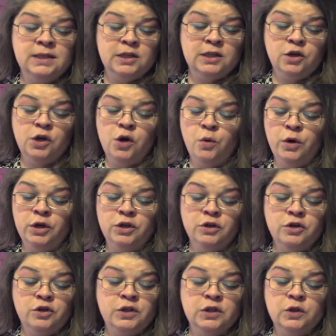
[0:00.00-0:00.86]
They're going to
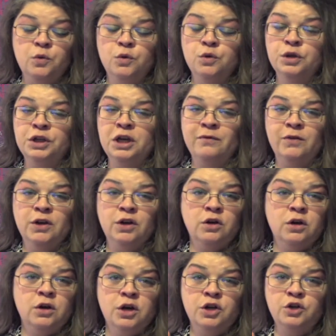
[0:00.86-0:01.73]
her school, giving
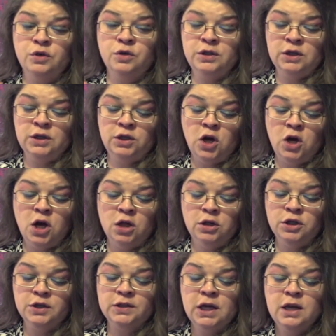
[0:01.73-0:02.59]
her hundreds of
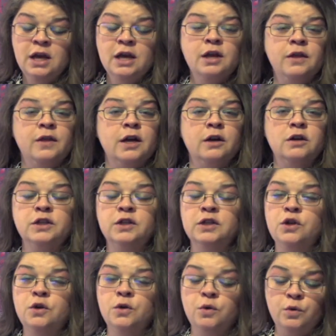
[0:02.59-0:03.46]
dollars. There
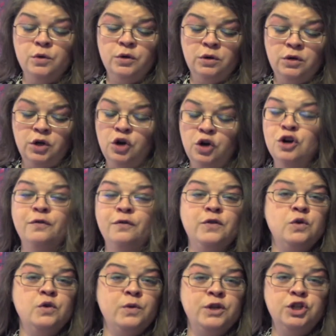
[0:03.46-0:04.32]
is no
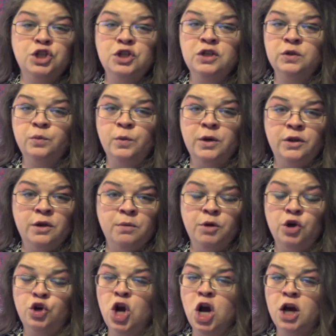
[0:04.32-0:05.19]
curfew when she's with them.
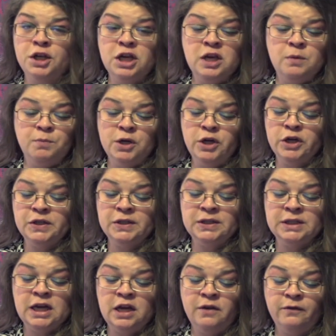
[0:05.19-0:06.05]
They're not keeping her
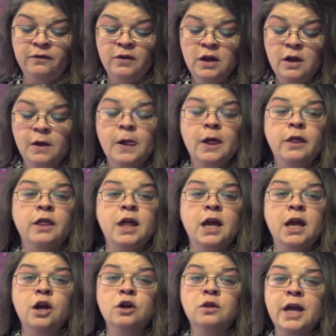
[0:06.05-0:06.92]
safe.
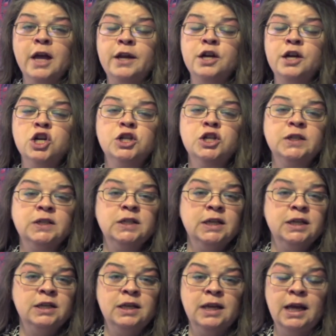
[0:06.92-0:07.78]
They are letting her
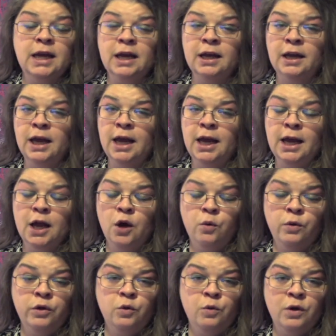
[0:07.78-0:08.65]
see and date and hang
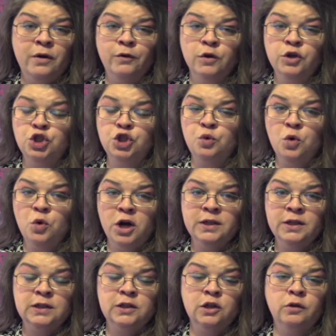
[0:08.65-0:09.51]
out with whoever she
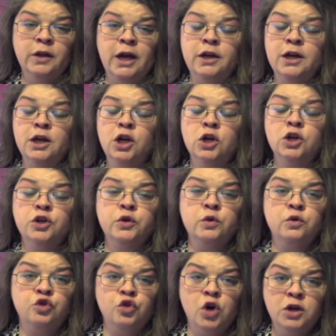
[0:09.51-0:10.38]
wants. They're letting her
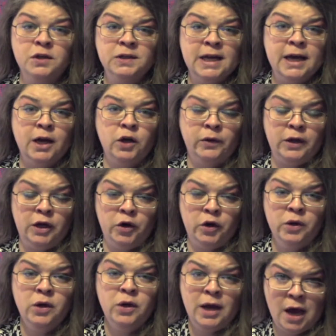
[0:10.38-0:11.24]
do drugs at their
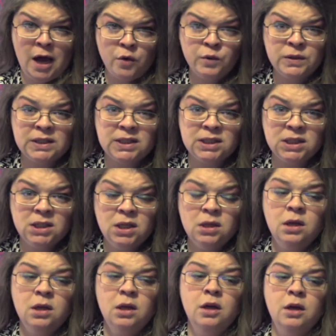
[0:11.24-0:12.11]
house.
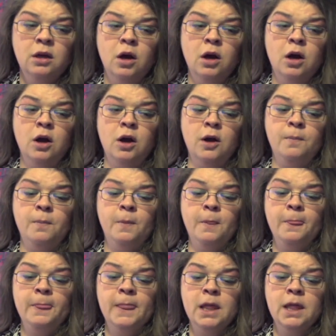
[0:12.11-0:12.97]

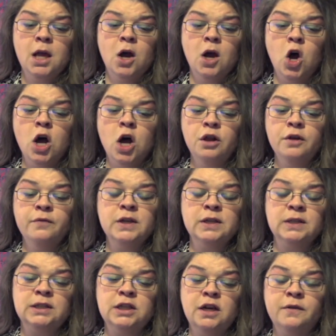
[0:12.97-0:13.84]
All of
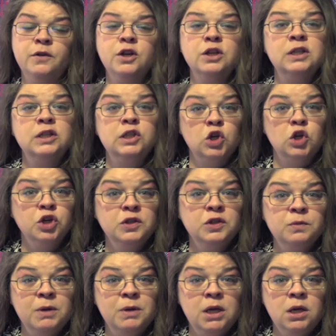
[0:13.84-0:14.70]
this stuff
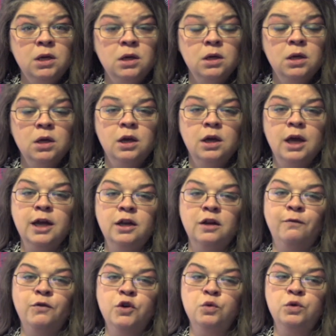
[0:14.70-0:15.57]
concerns me. And
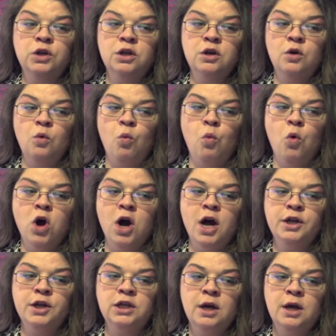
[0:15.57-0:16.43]
if you didn't
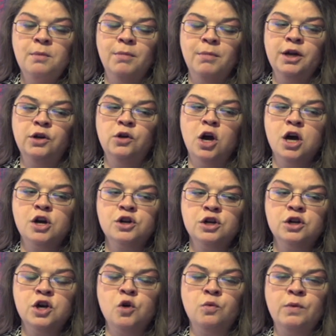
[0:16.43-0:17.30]
want my
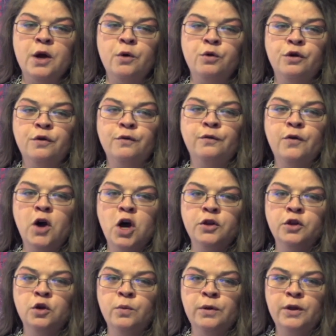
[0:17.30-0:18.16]
daughter around her
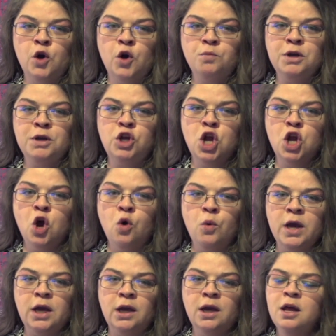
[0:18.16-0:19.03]
father without me
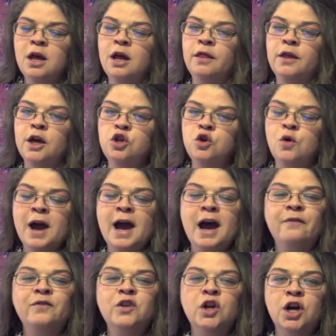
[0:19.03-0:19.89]
knowing, then you
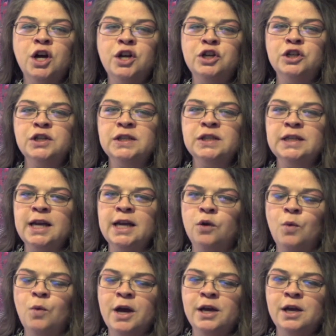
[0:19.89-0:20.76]
have to
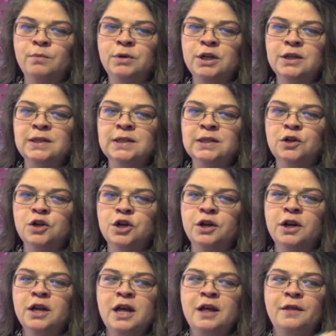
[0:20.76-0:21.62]
understand why I'm
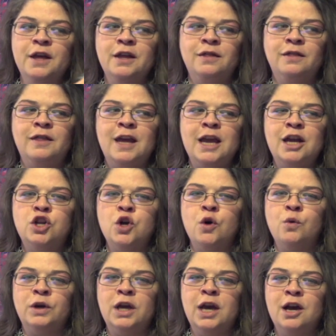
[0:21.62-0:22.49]
concerned that they
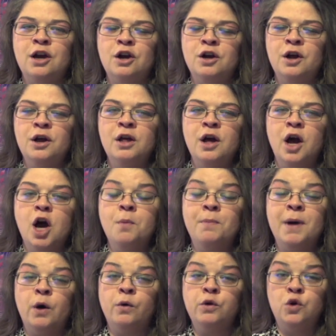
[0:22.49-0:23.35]
don't care
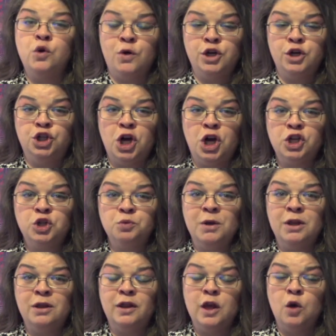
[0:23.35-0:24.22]
about your
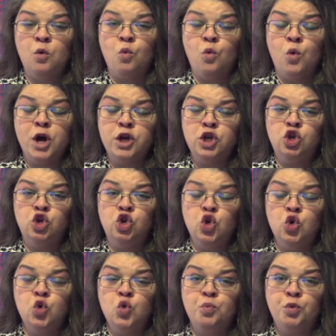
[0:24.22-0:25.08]
judgment, that what
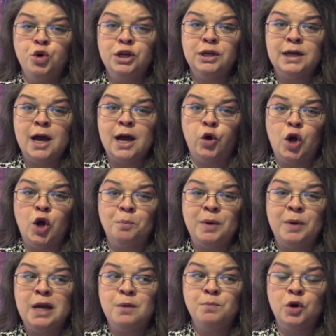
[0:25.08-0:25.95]
you put down on
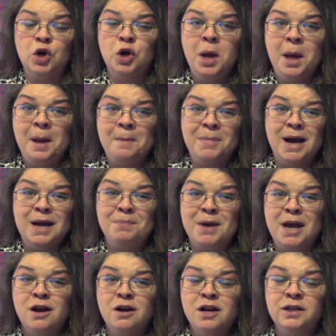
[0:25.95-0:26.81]
paper, my
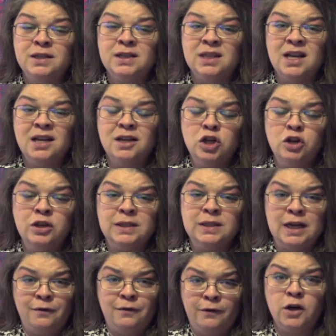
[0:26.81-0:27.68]
parents
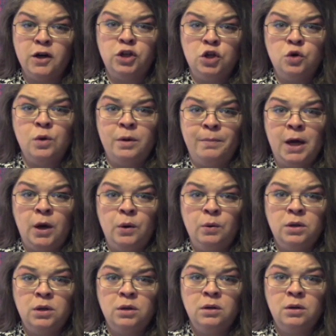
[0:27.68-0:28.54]
say fuck you about.